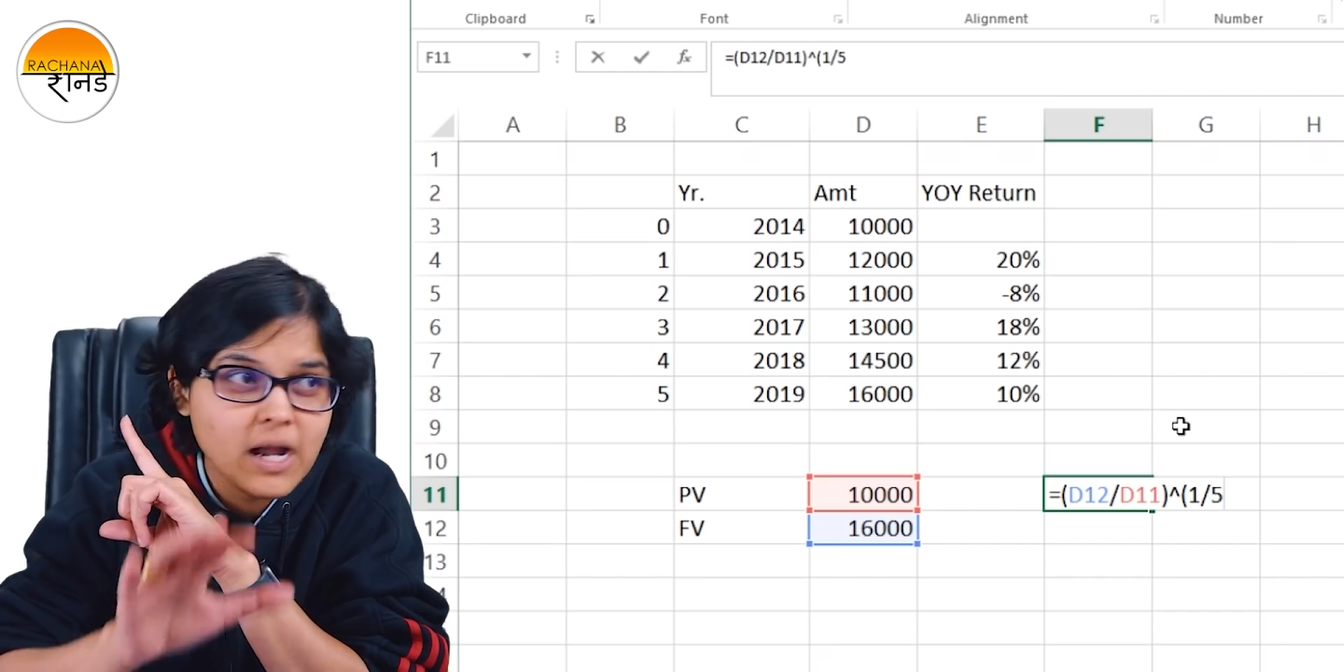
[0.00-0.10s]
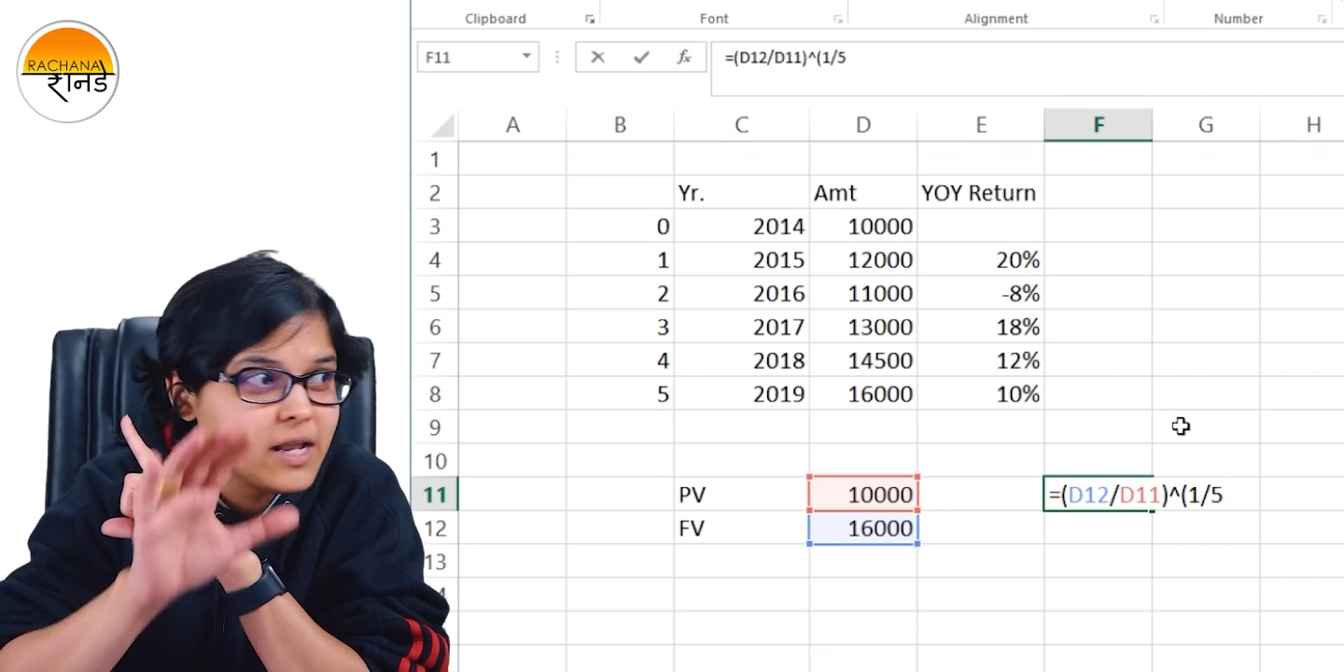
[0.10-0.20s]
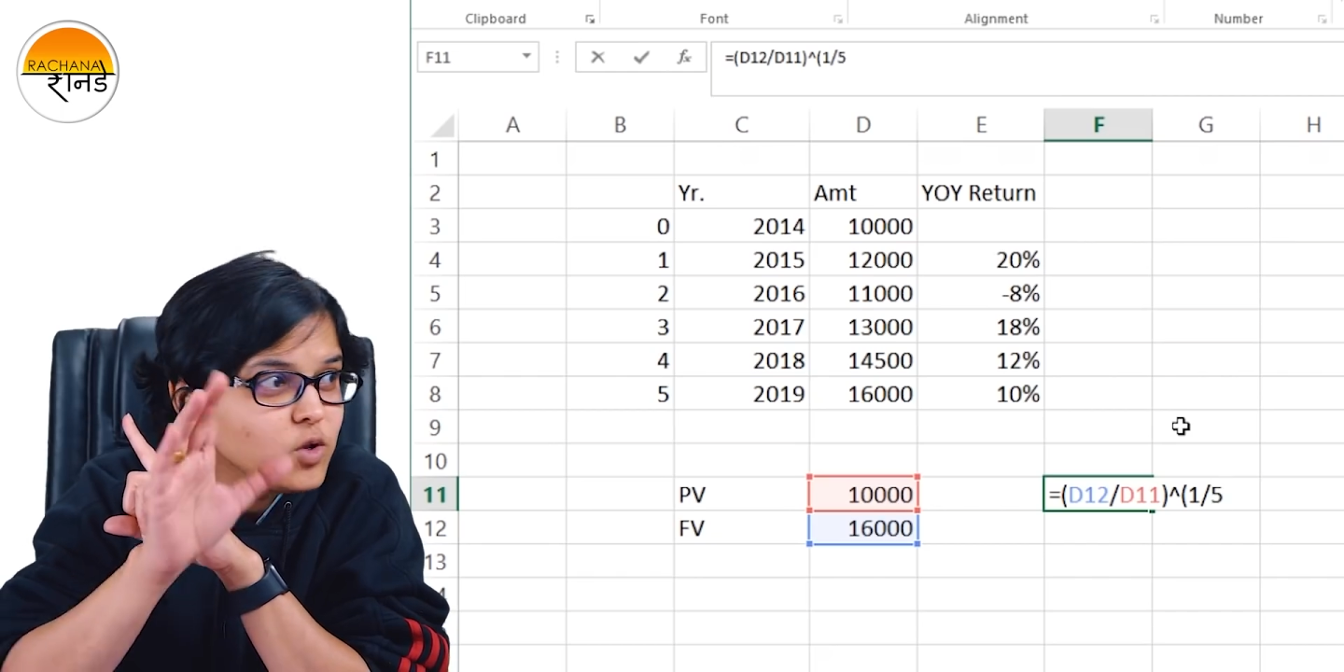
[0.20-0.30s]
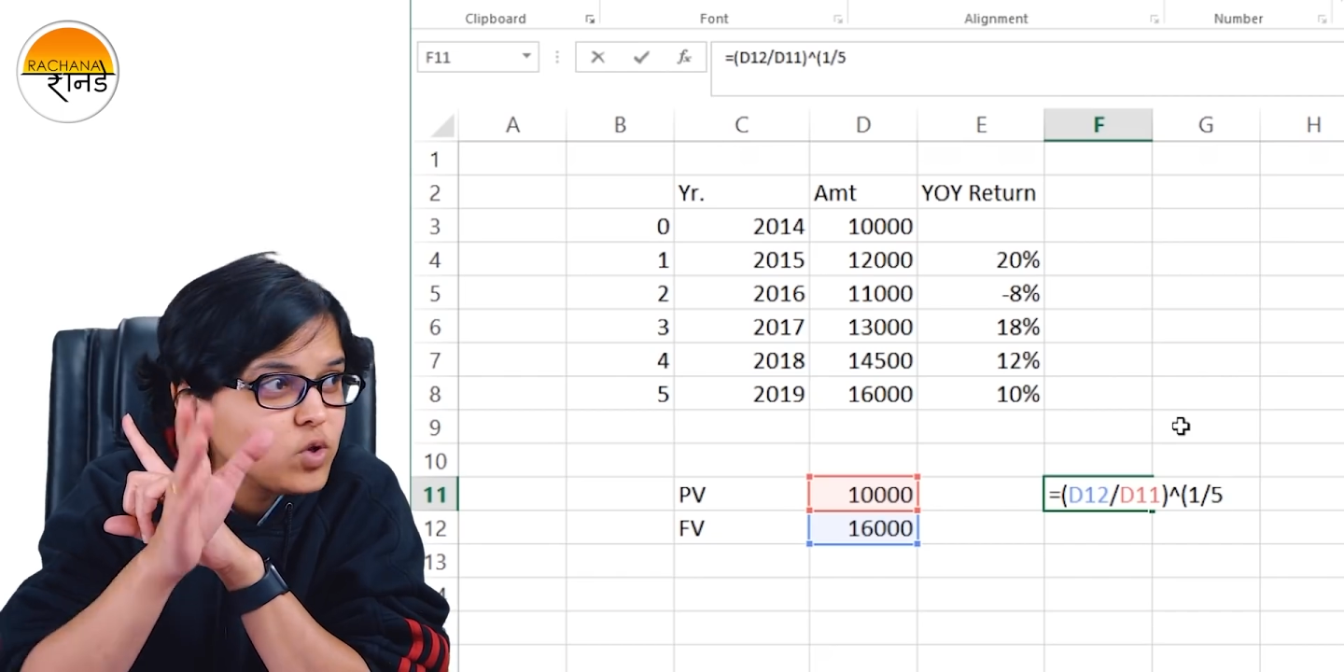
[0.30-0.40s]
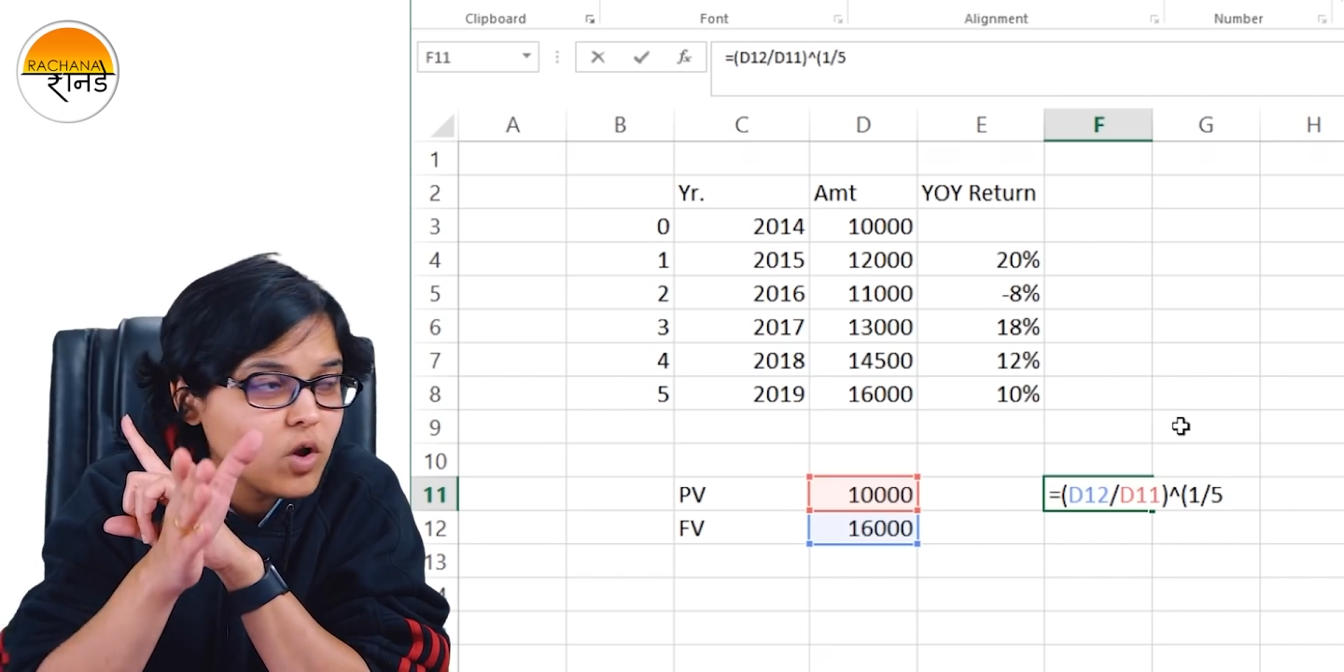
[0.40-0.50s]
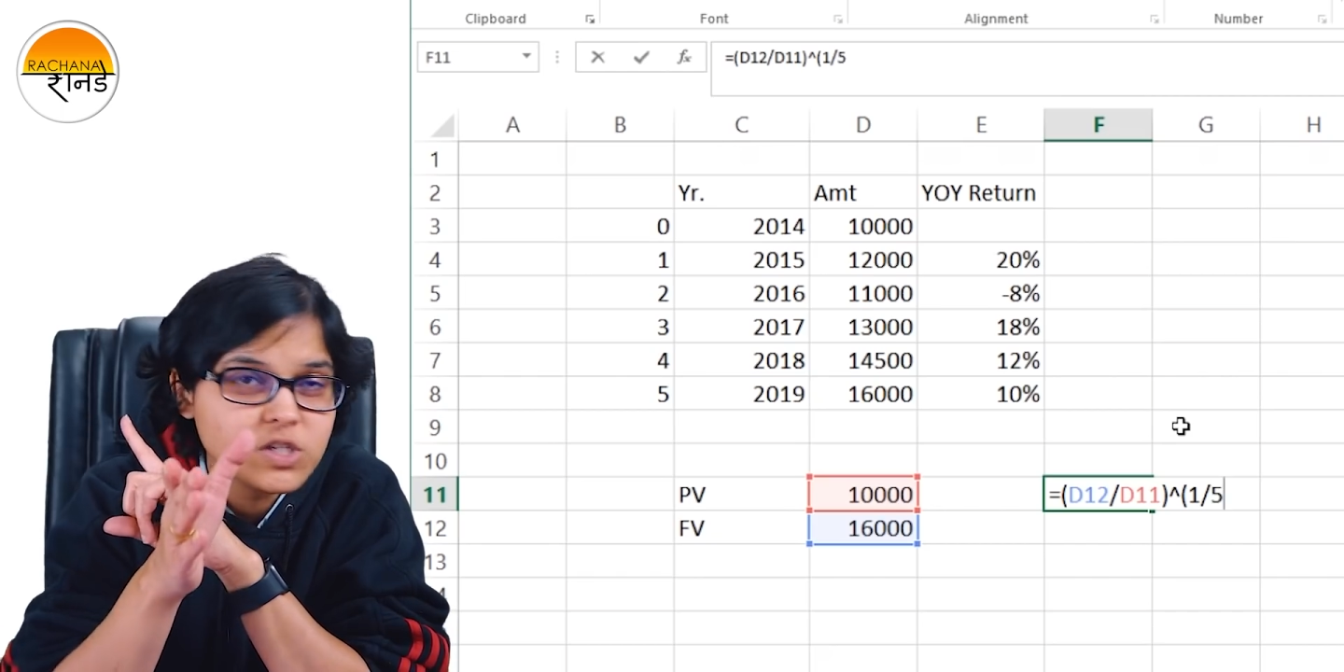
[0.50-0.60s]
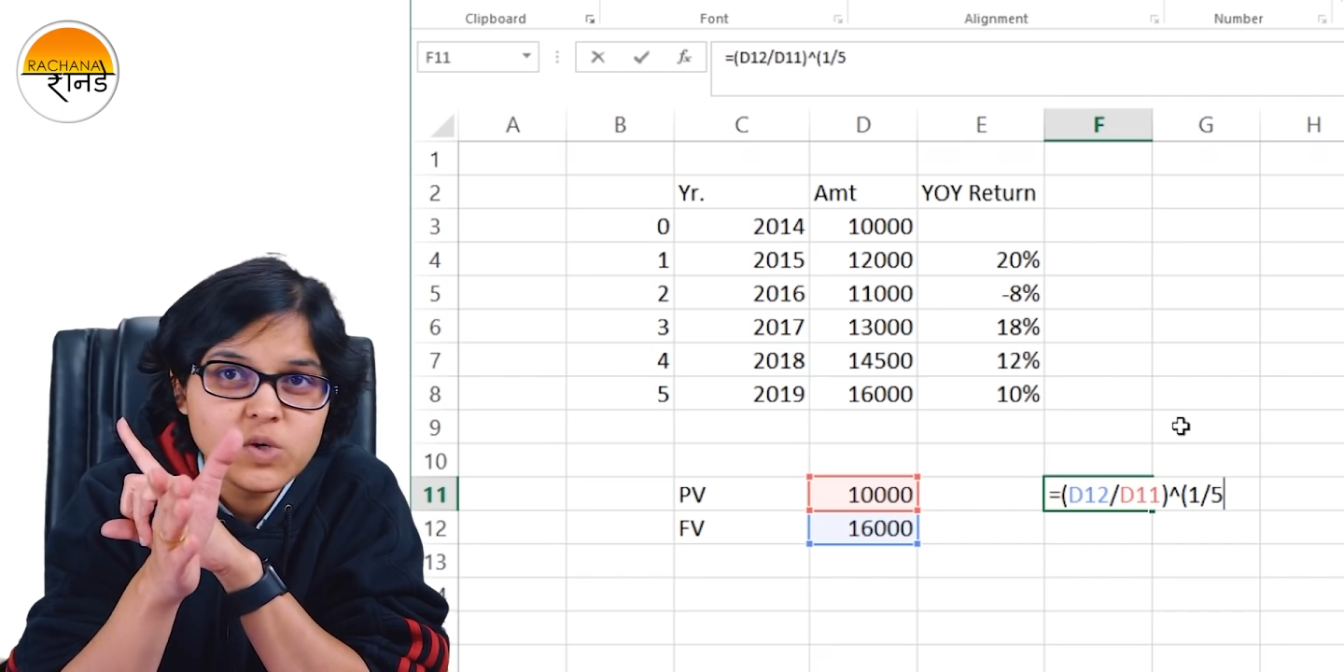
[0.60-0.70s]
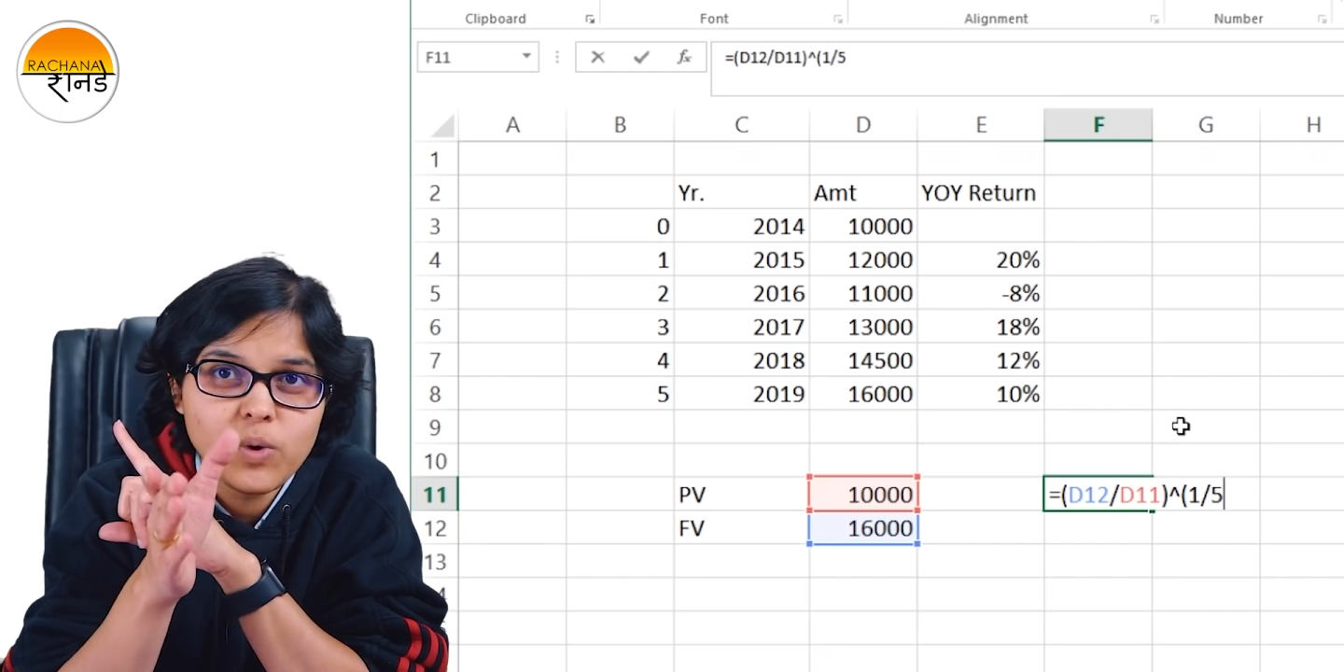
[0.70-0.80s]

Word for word: I'll tell you the logic